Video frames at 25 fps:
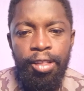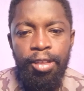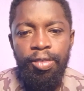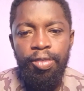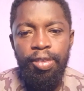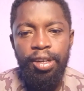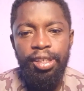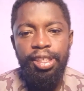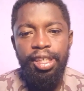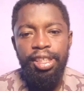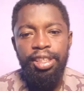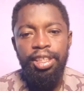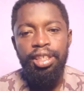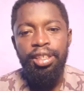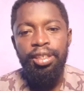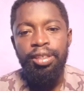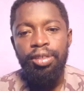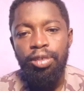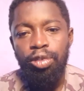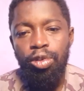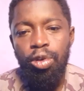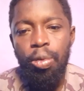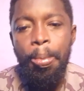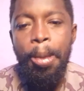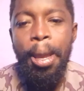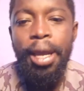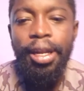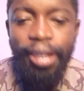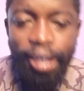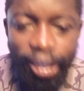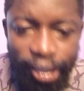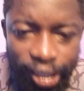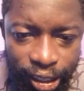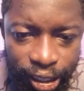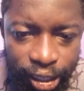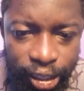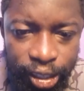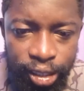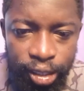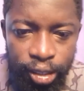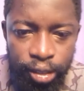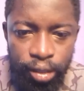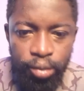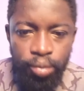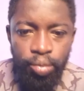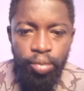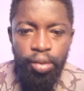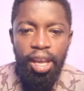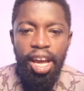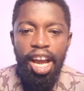what I say obi an notice
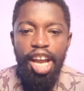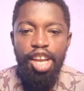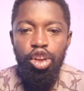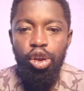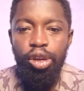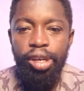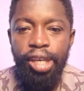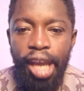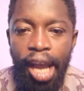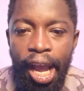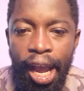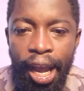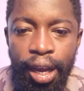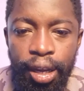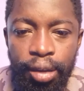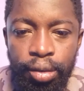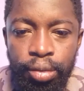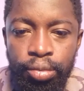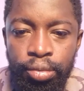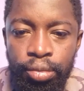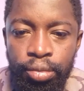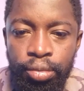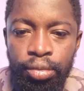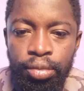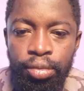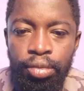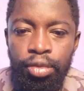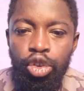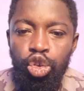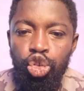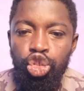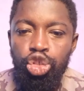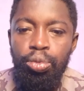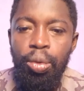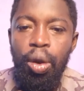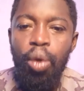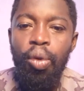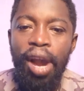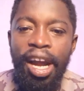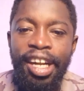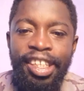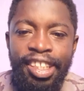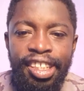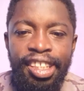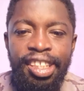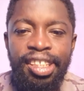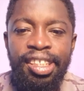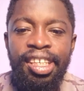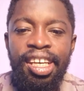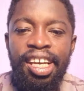ayo ya oso ma
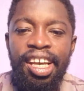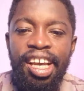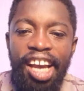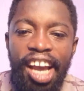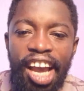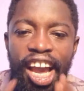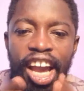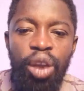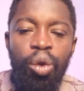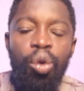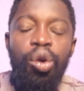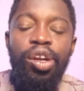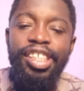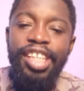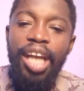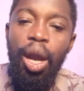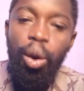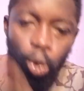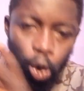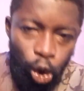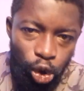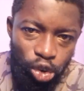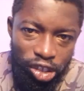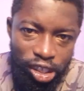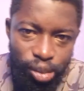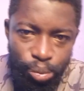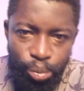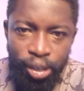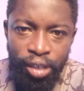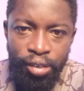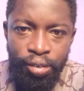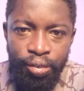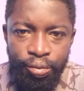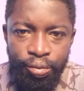what is enkwaji award ni bi